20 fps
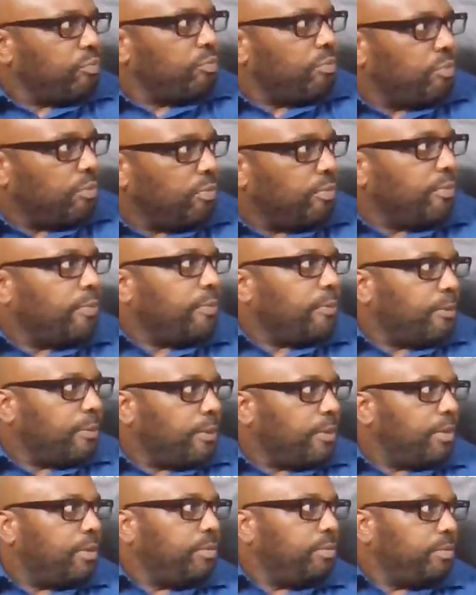
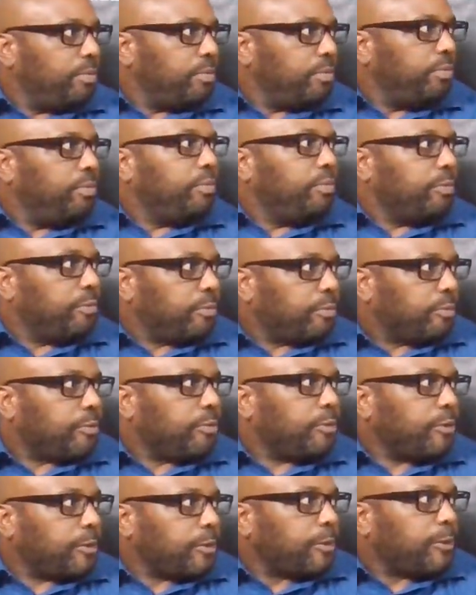
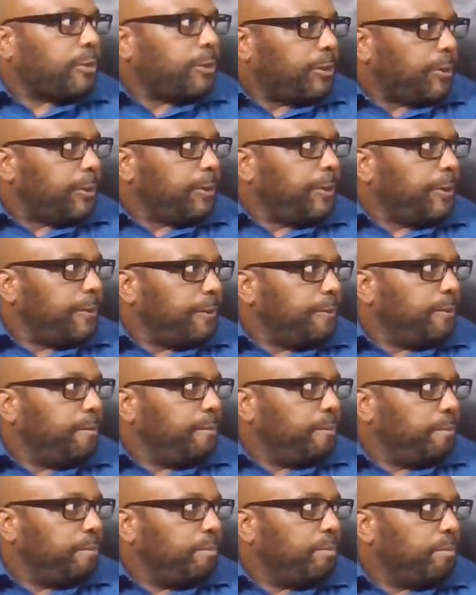
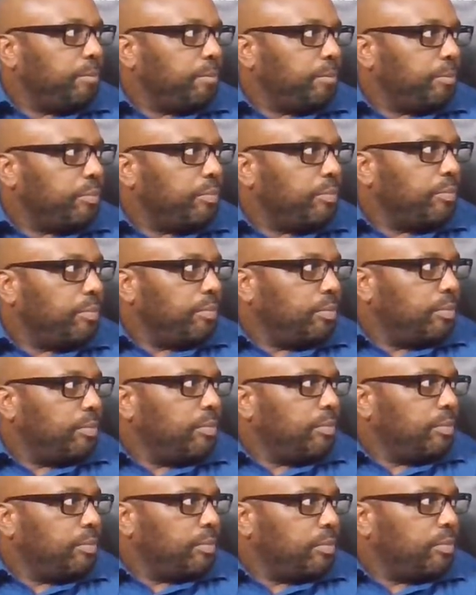
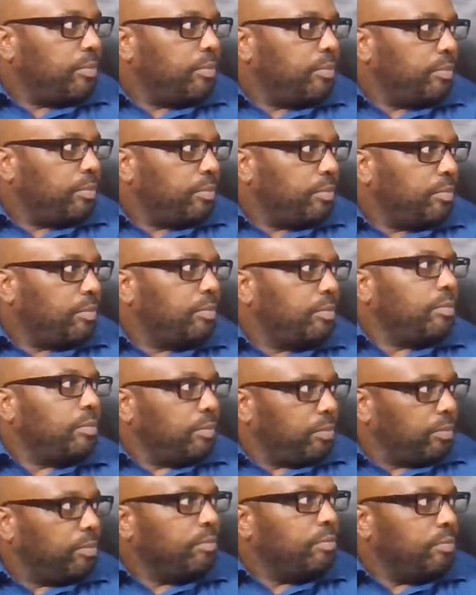
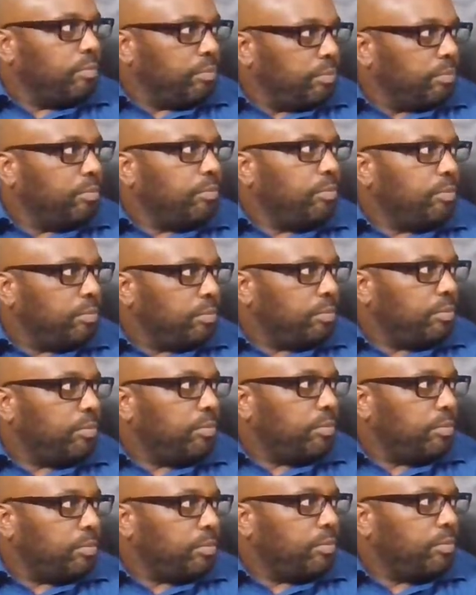
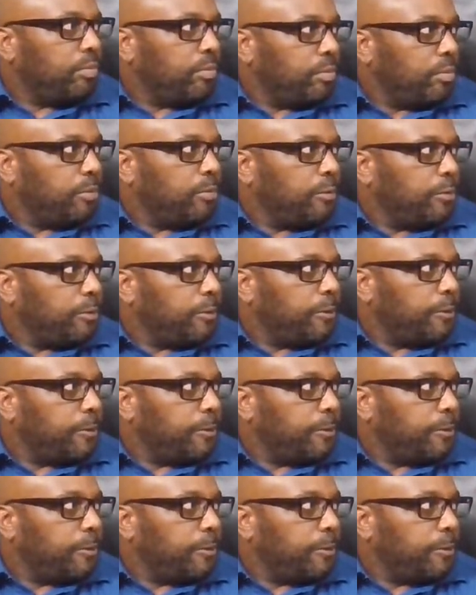This person isn't speaking.